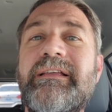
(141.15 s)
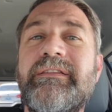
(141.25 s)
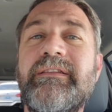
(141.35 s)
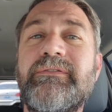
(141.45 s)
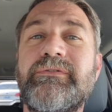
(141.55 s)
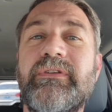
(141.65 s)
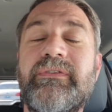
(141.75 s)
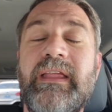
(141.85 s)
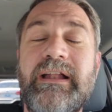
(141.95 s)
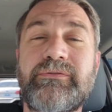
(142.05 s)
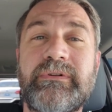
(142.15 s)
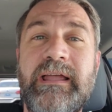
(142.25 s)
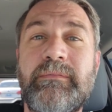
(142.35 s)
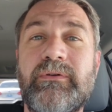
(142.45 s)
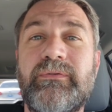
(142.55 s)
These are just natural
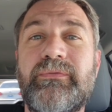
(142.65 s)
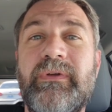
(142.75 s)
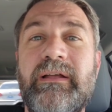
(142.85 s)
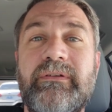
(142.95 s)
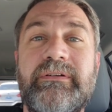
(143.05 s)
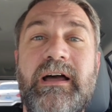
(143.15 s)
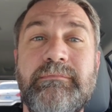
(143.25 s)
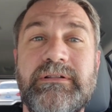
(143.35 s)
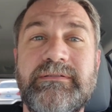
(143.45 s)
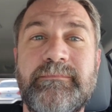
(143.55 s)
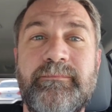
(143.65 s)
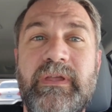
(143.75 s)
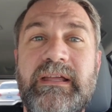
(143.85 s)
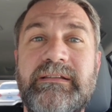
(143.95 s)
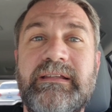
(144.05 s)
chemicals found in comets.
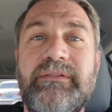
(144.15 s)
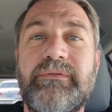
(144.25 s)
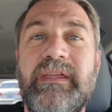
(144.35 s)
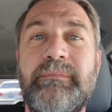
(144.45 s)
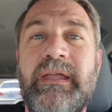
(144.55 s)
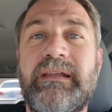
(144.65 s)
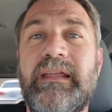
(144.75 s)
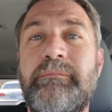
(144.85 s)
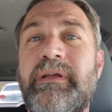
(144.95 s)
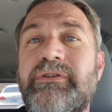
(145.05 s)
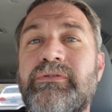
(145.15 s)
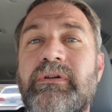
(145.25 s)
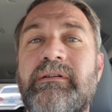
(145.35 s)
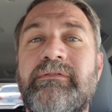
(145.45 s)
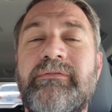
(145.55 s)
And together they paint a picture
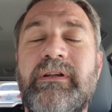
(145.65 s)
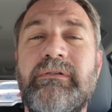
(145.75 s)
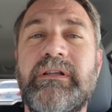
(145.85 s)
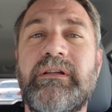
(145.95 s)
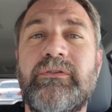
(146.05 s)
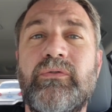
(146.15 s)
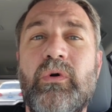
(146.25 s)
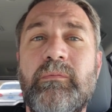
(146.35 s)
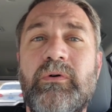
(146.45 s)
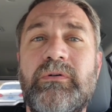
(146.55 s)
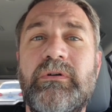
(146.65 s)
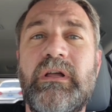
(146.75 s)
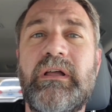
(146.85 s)
of a very normal,